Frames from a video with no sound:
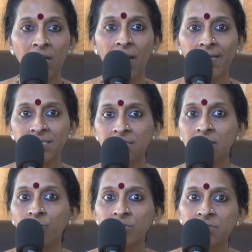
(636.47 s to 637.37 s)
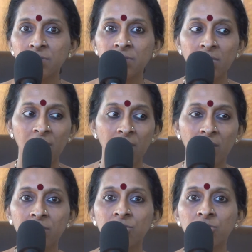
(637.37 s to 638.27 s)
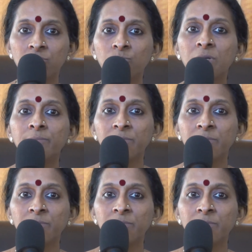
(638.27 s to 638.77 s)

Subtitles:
I still wasn't a sure